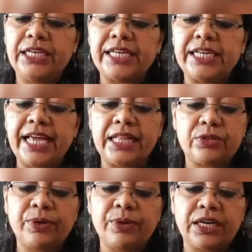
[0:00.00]
we need
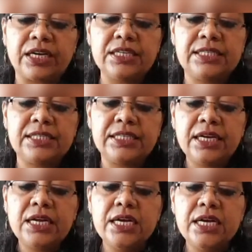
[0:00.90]
health workers,
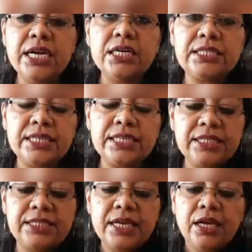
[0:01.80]
nurses,